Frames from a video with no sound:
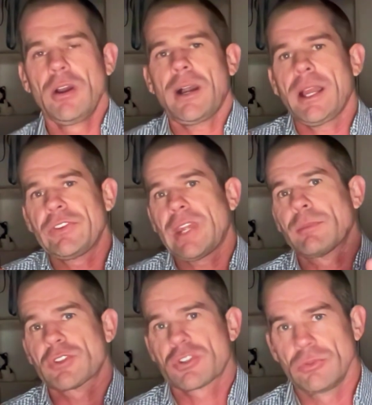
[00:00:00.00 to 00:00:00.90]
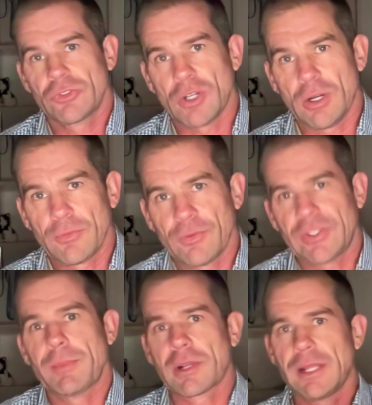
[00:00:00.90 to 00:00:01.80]
I take my shoes off,
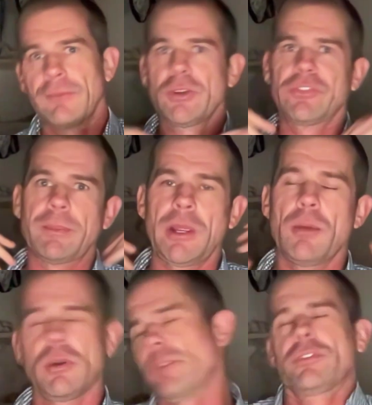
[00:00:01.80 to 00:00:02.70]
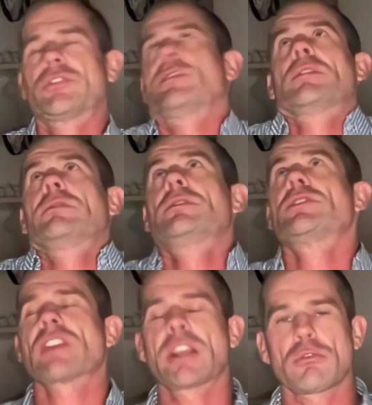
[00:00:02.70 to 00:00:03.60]
take my gloves off, take my helmet off, and just sort of
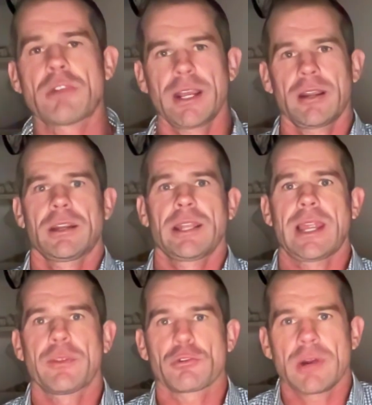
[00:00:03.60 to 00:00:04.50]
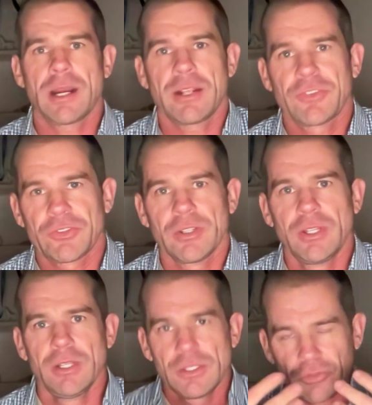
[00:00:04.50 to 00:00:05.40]
shake around, lay on the grass,
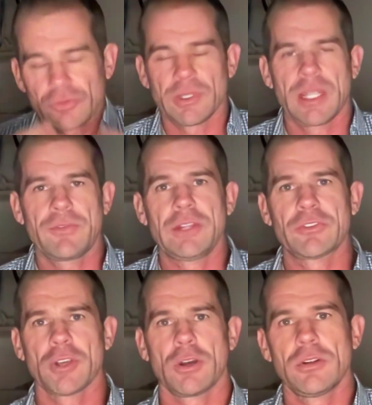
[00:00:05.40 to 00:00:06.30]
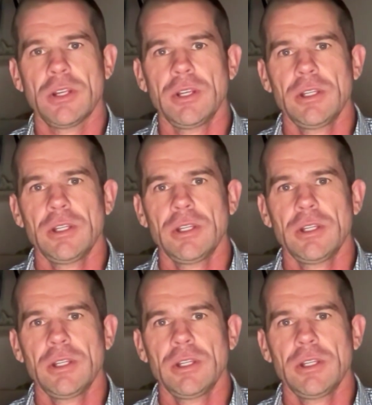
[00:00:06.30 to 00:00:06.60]
just sort of let things go.